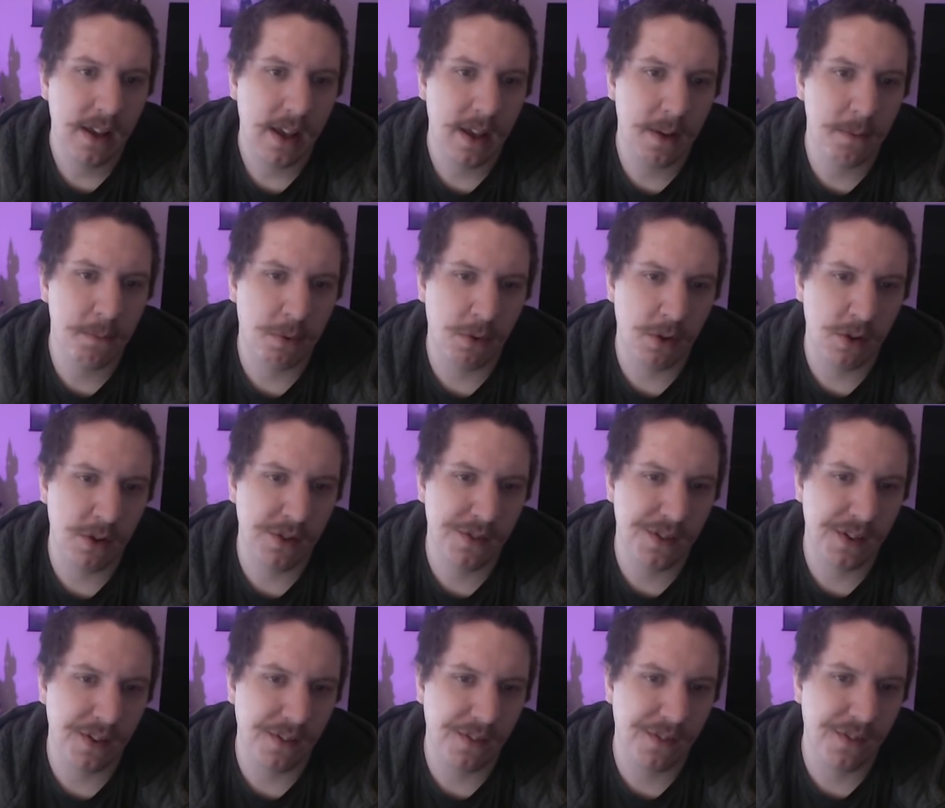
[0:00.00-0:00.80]

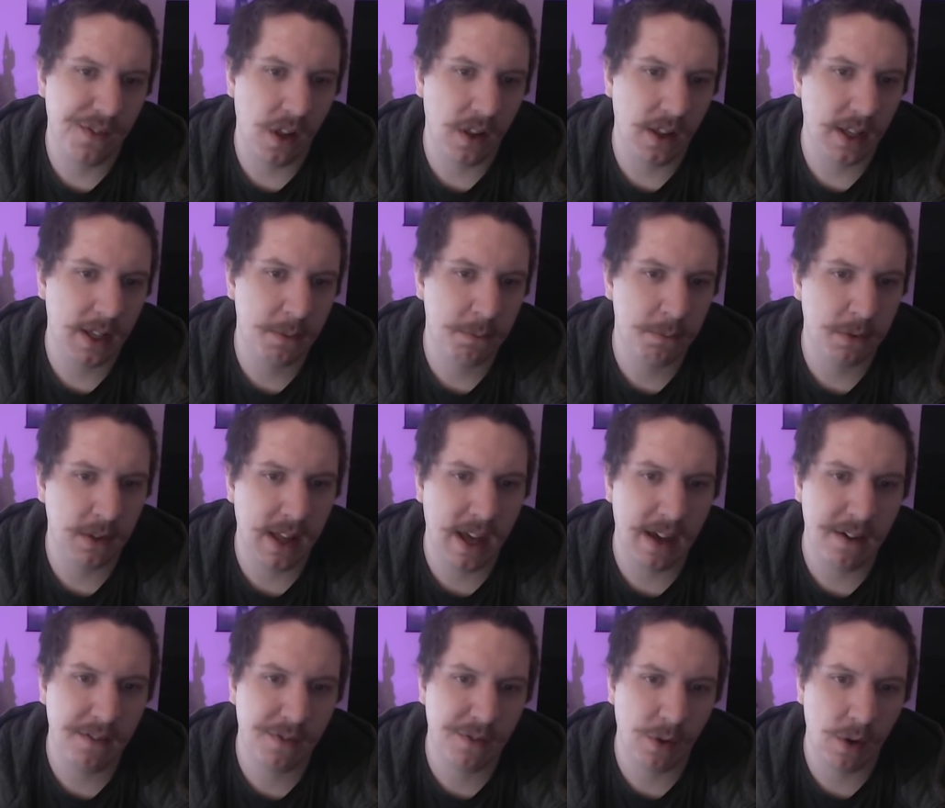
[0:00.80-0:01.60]
Improved falling
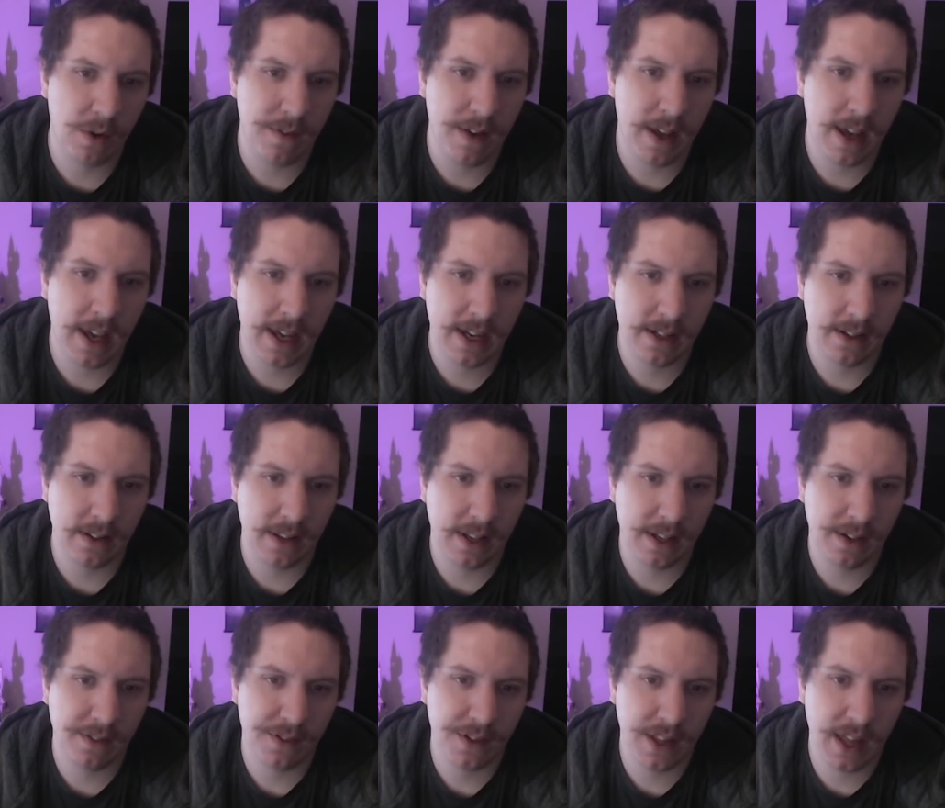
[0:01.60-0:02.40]
platform
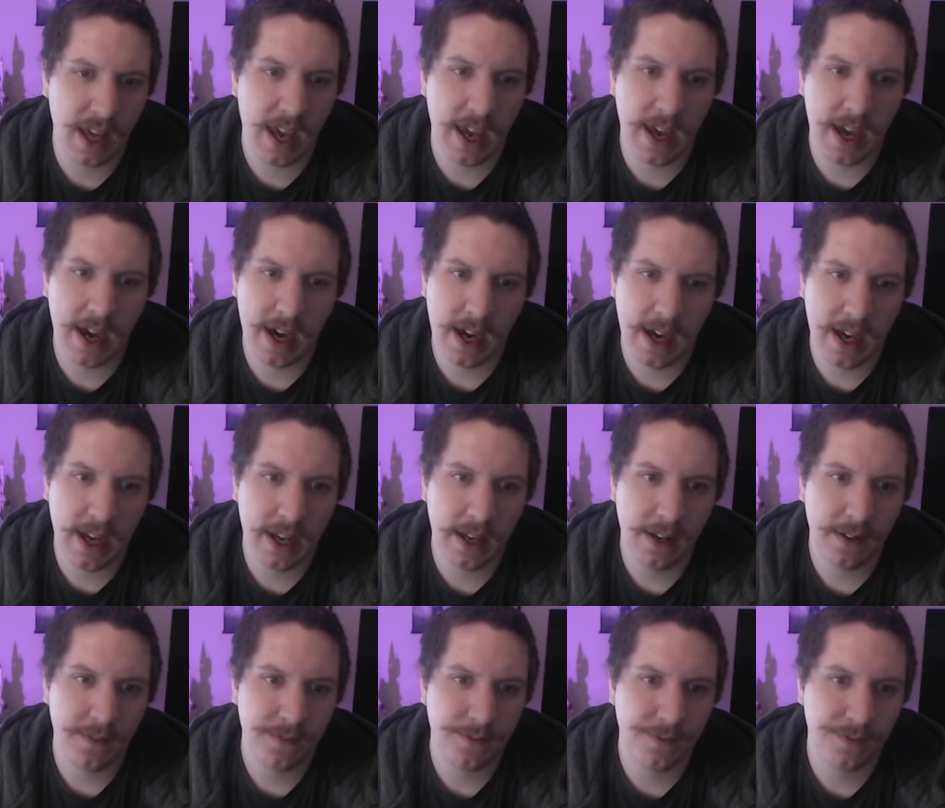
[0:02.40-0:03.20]
handling for the
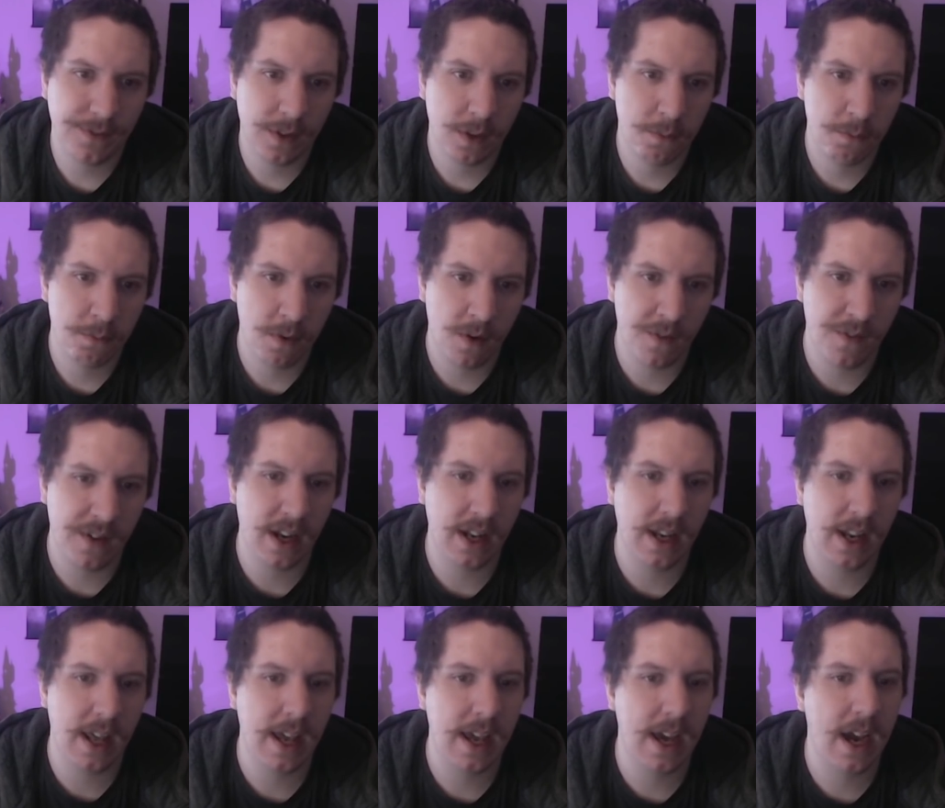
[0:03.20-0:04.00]
AI.
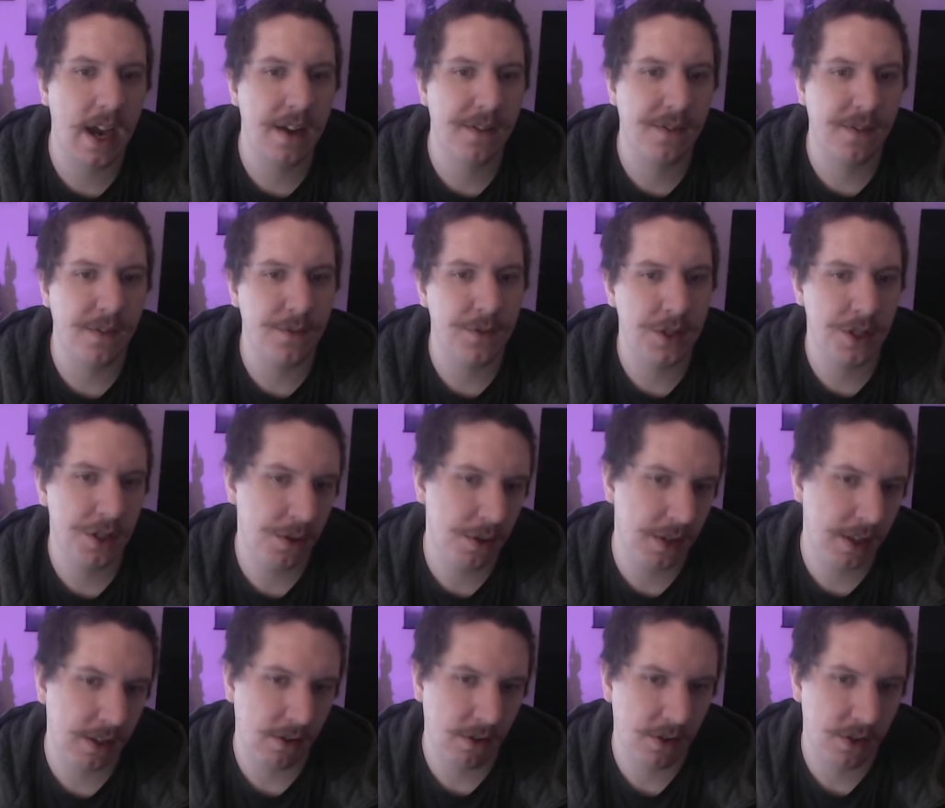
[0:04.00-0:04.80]
Prevented AI from
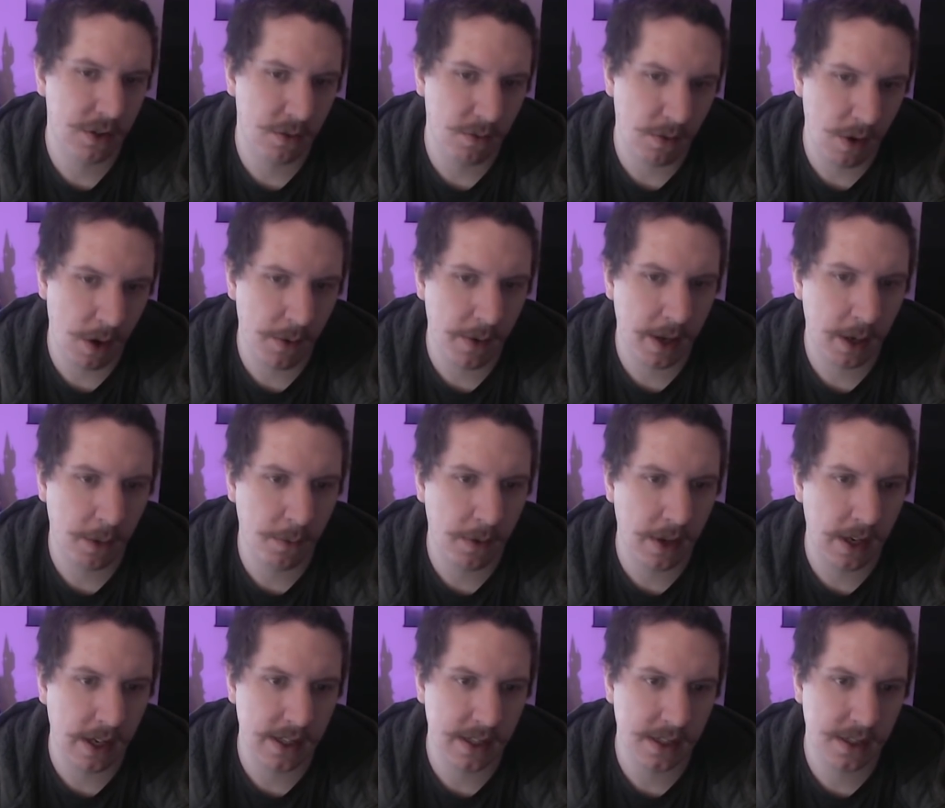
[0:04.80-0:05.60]
shooting or throwing
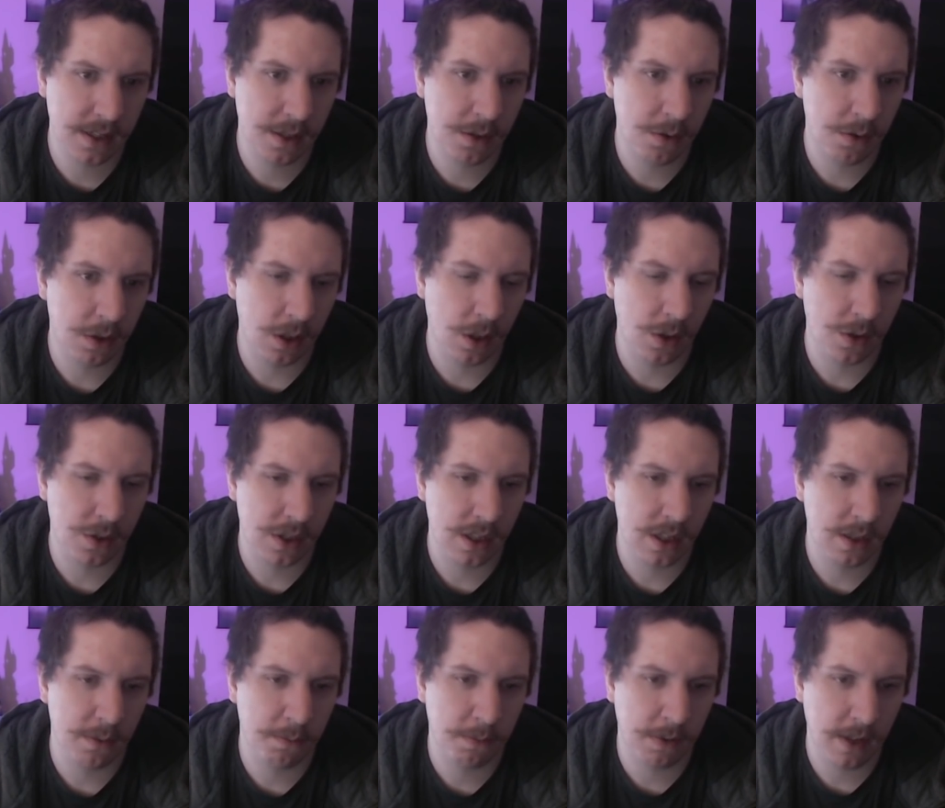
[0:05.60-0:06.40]
when it is too close
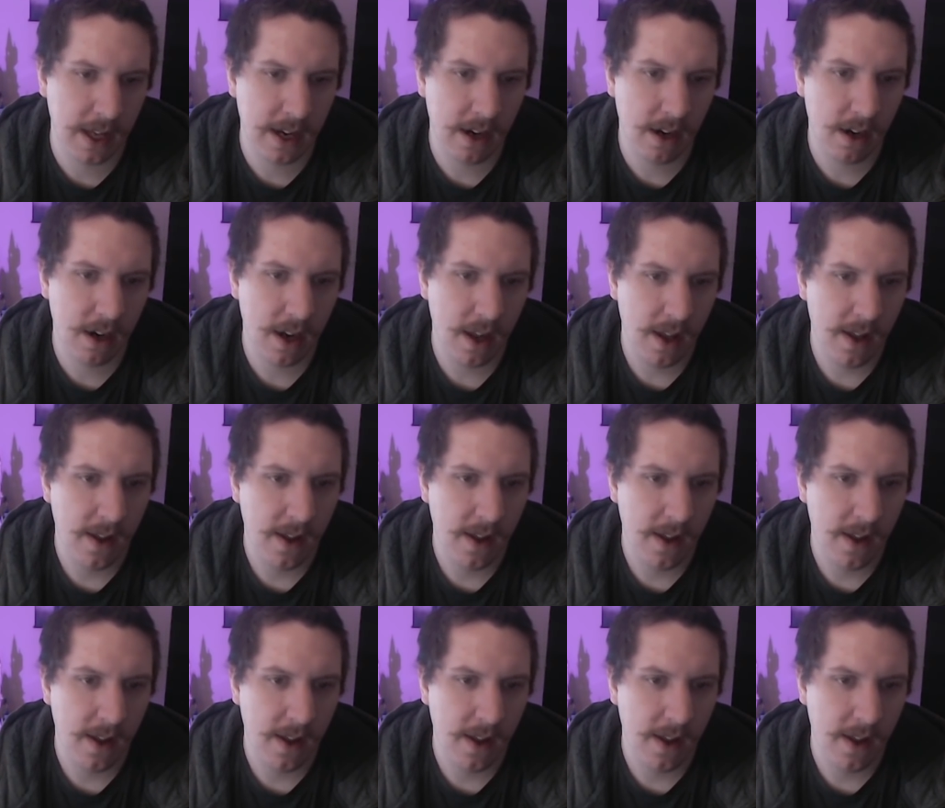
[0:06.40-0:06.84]
to the player.